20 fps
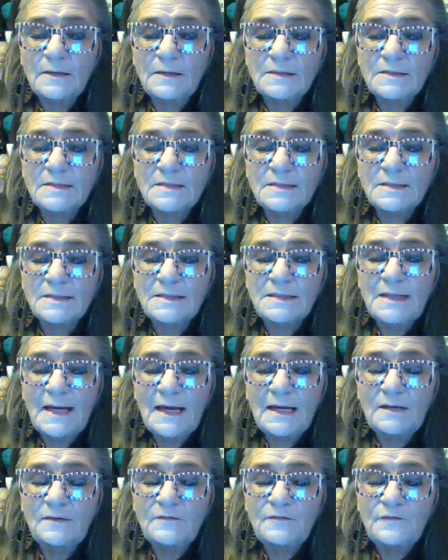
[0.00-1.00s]
It's the
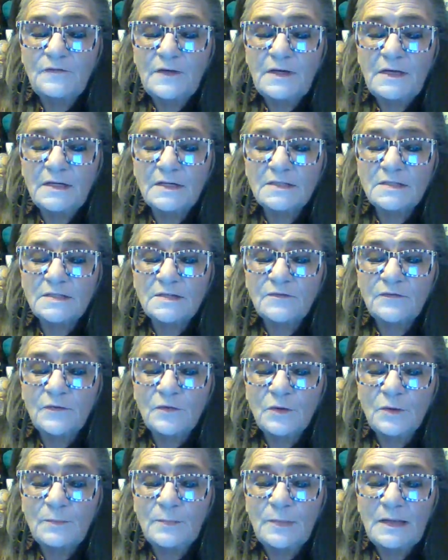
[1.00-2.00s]
date fixed
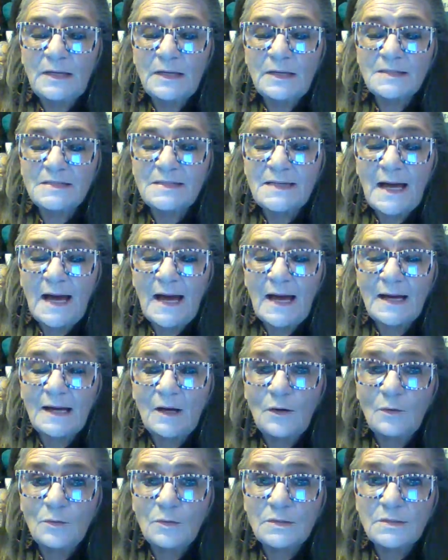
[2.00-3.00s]
for the big
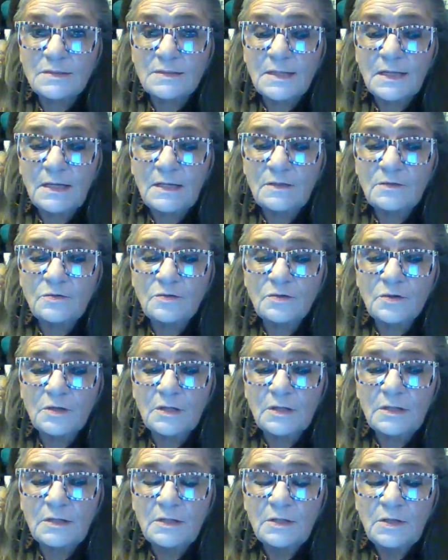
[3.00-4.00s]
attack on this
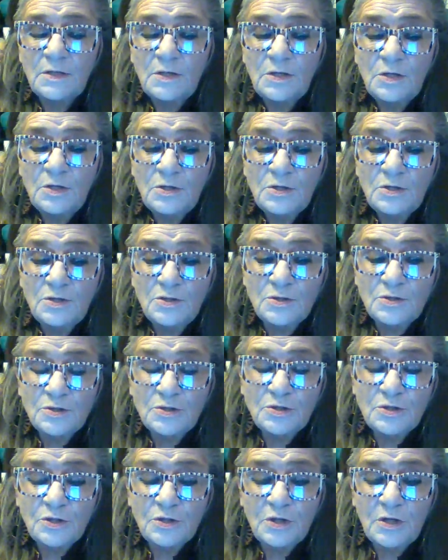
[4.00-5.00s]
country. You're
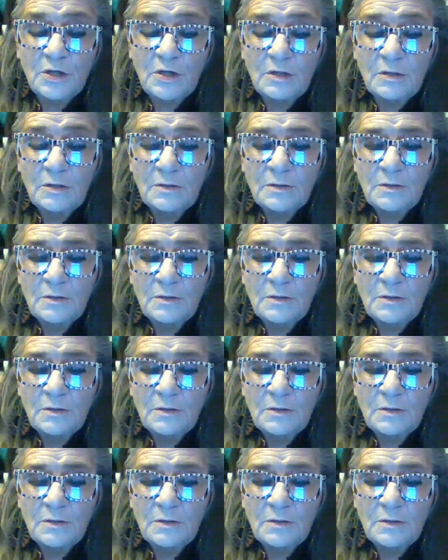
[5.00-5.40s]
sure?